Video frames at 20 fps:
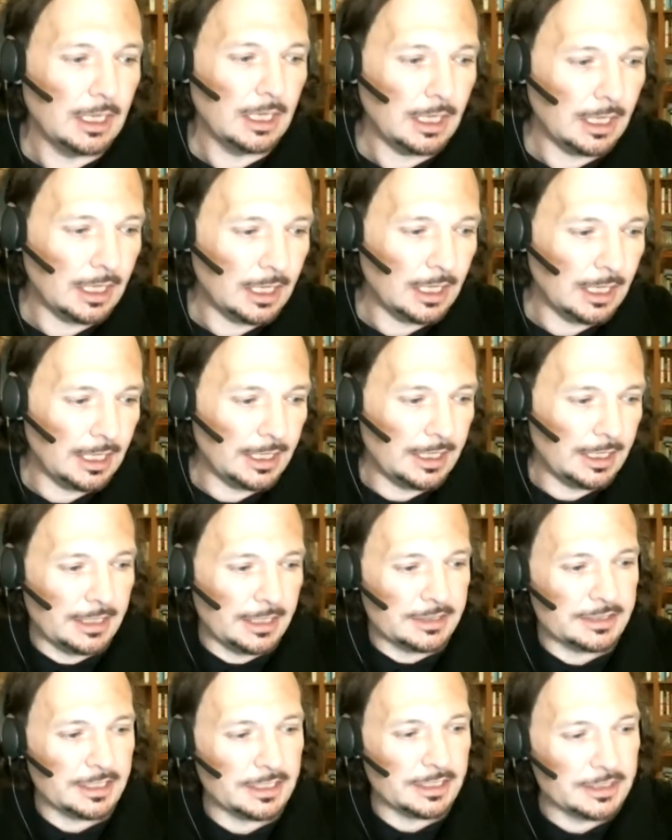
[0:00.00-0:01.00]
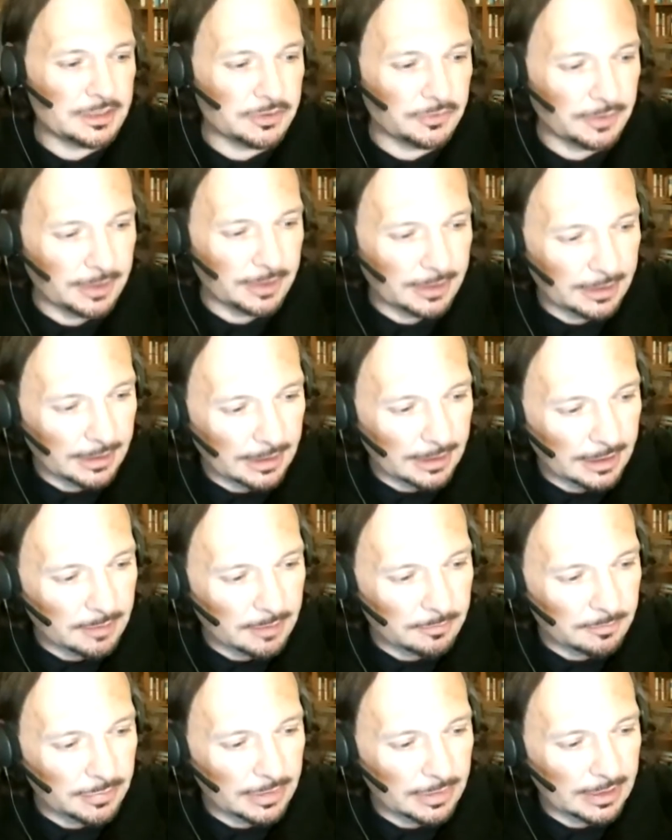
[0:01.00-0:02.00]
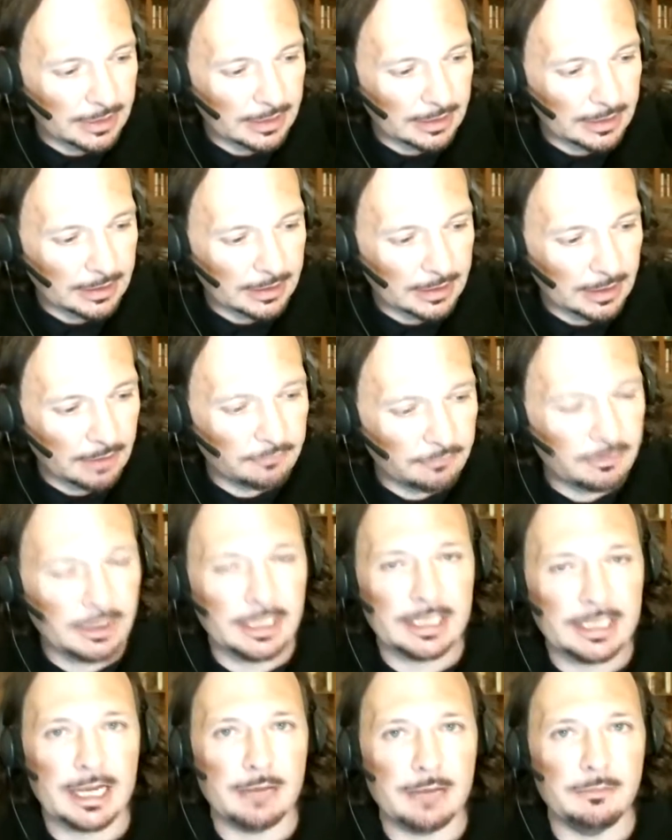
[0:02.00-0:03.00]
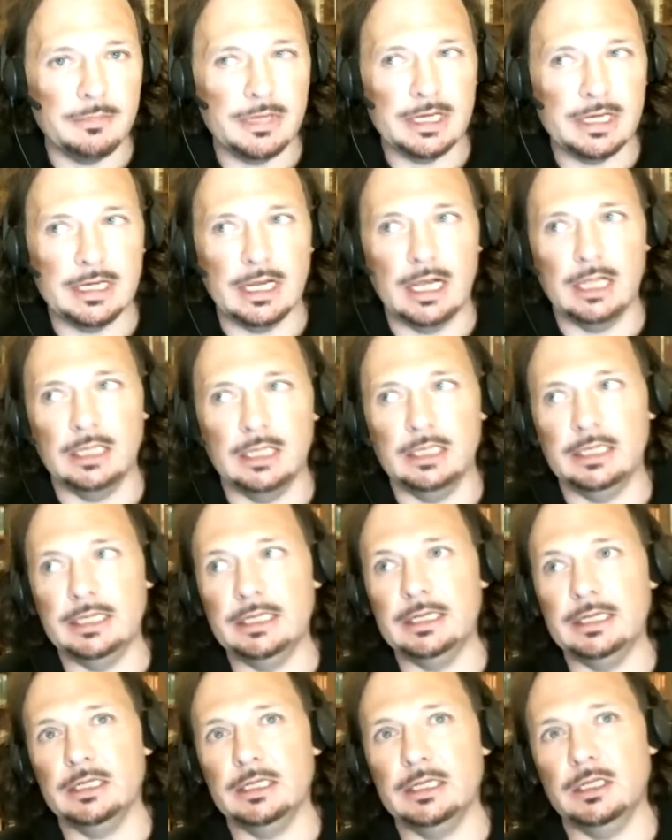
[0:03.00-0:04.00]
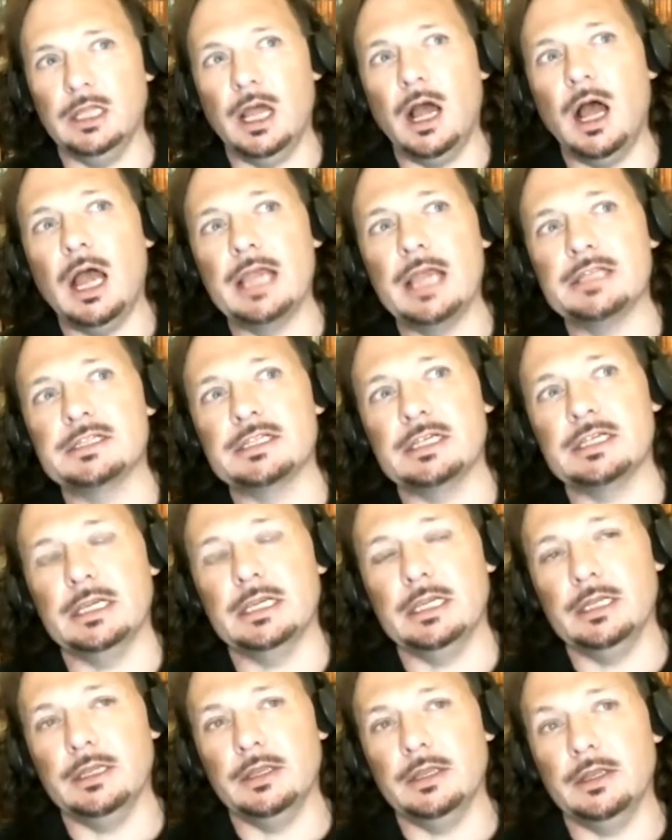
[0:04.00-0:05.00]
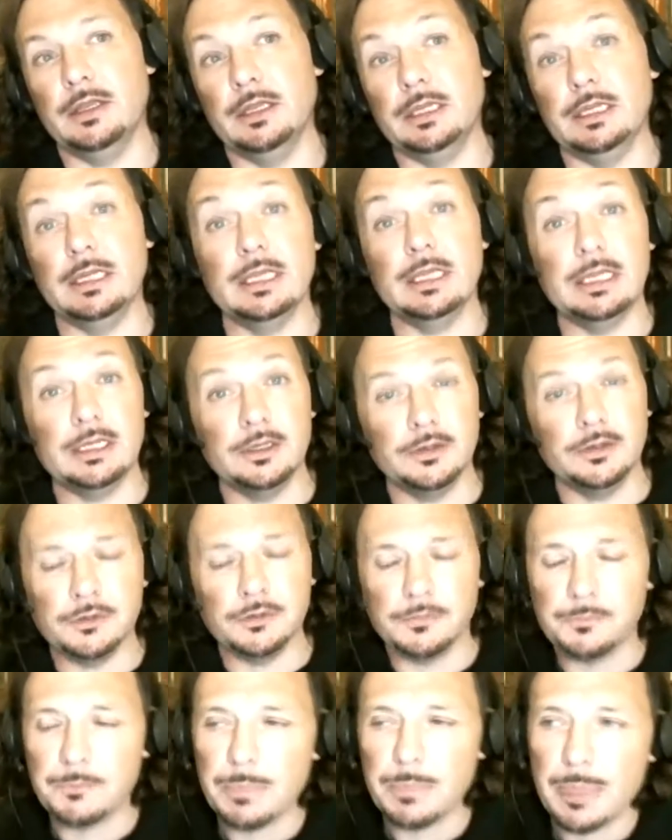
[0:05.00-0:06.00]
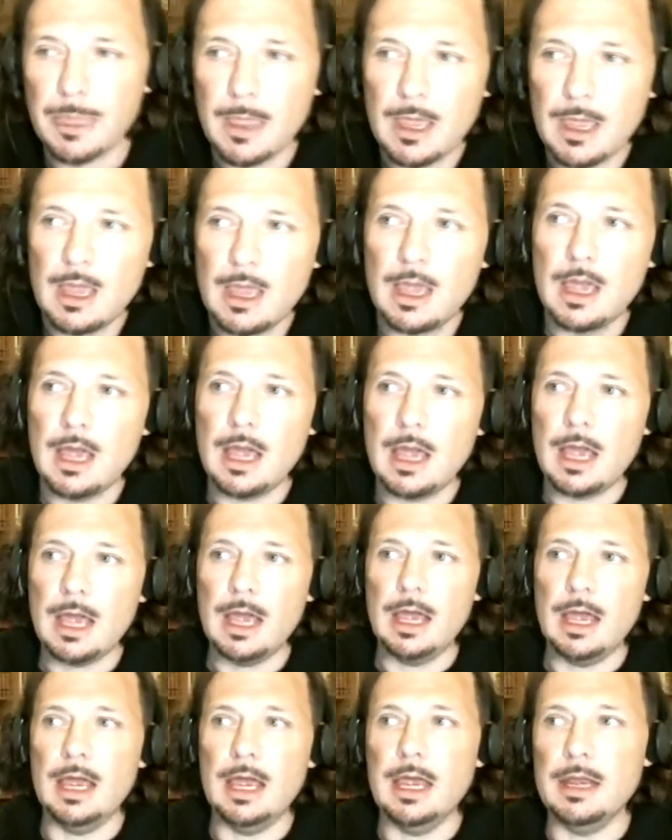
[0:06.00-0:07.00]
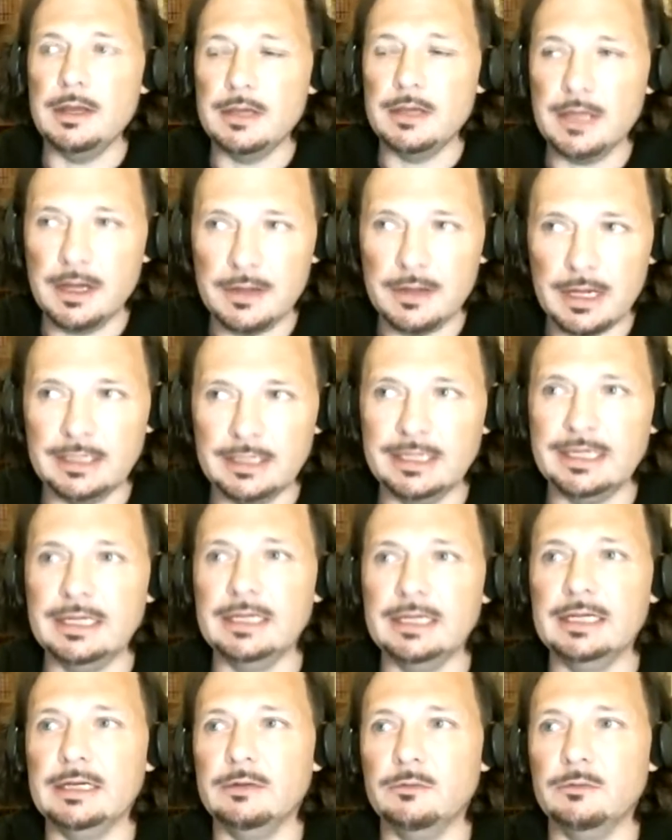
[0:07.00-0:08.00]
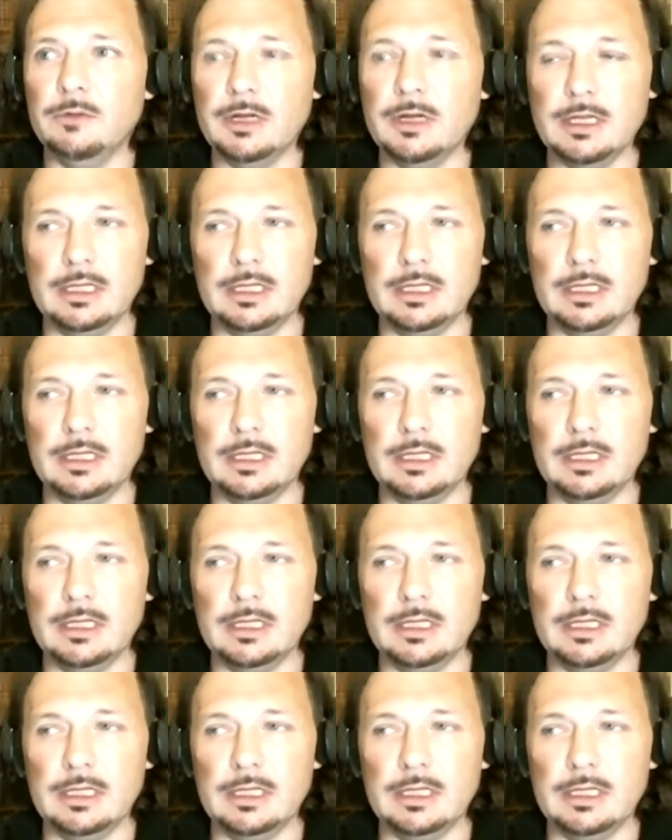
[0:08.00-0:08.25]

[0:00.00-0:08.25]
and its history, it really can be a leading light in the EU, and, you know, that leading, one of